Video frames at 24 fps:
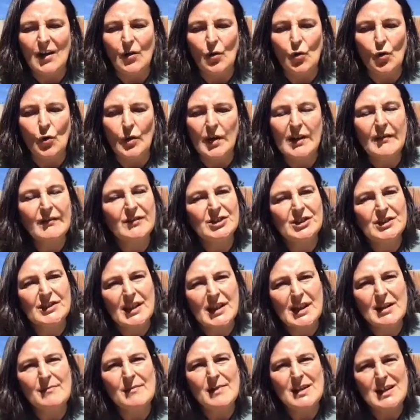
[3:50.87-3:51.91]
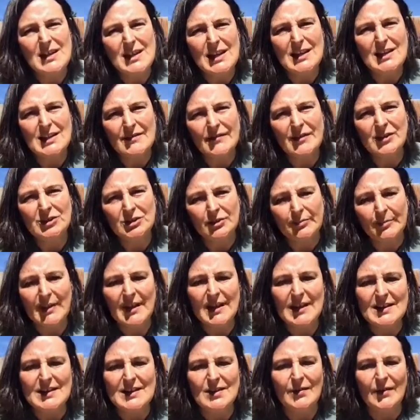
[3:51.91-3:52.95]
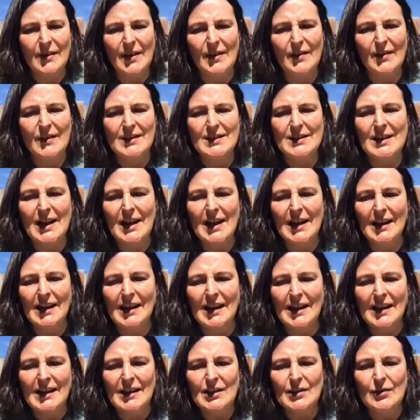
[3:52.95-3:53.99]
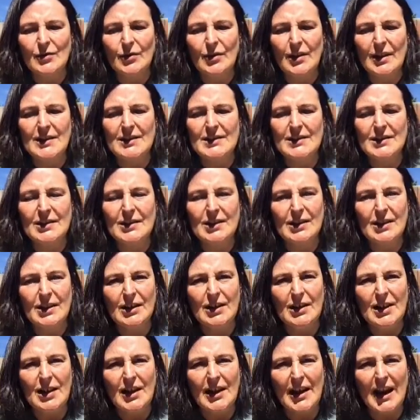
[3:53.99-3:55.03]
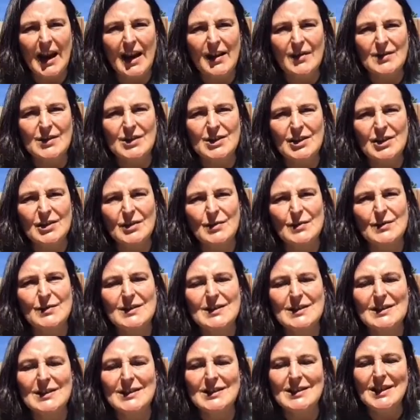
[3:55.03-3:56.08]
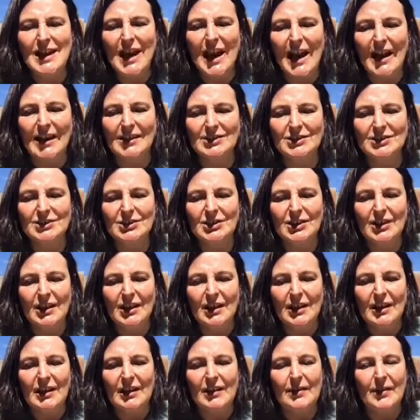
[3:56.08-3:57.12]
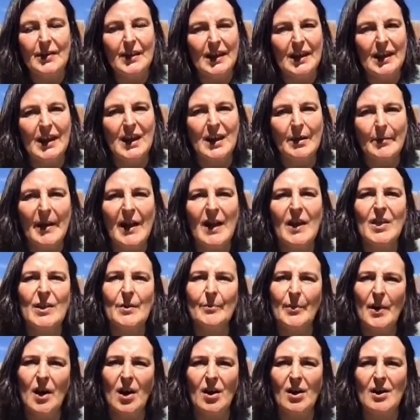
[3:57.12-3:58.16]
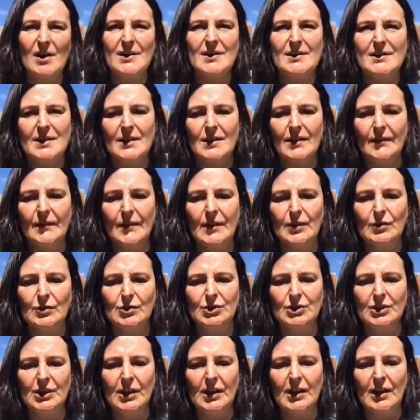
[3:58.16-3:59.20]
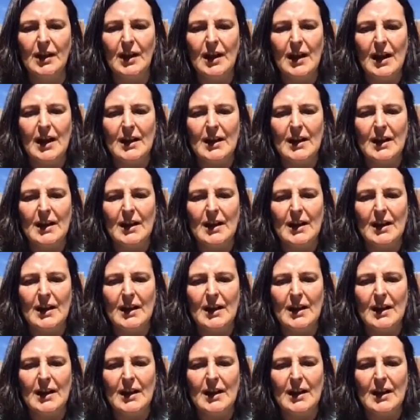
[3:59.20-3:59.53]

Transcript: or even just in individual minutes throughout the day, you're going to learn how to detach thinking about the past and the future